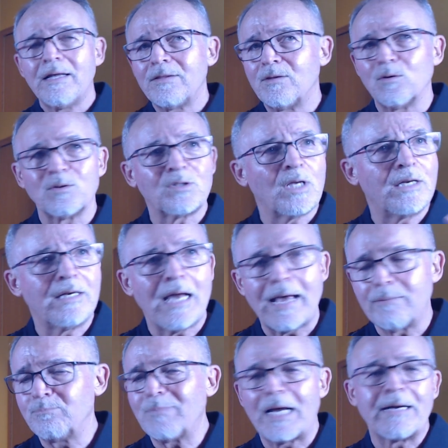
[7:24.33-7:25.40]

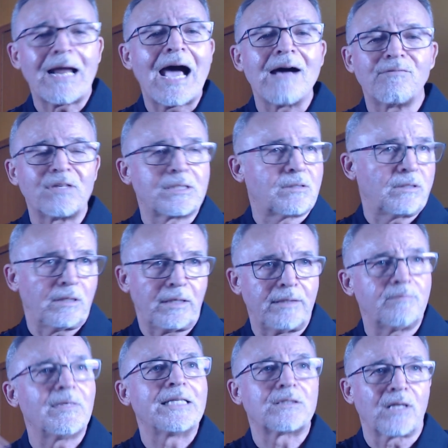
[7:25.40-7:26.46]
And
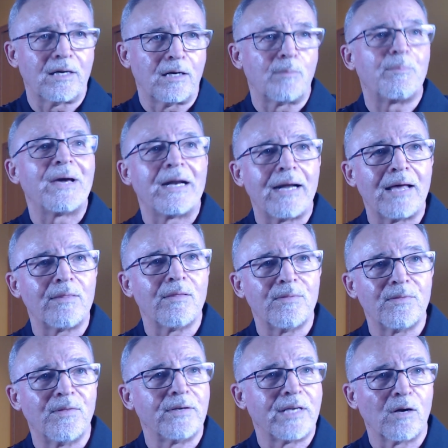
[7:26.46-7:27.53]
obviously it's going to depend on
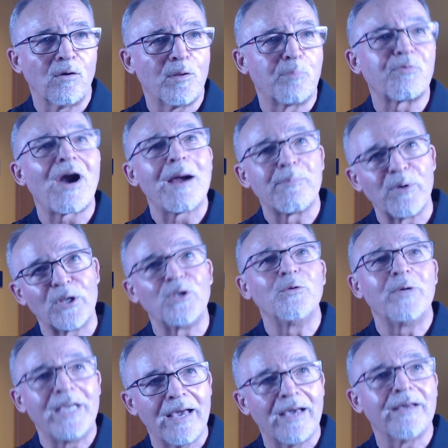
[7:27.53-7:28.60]
the property you
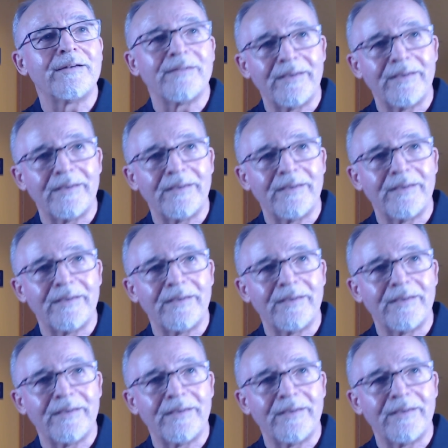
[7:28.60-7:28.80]
get,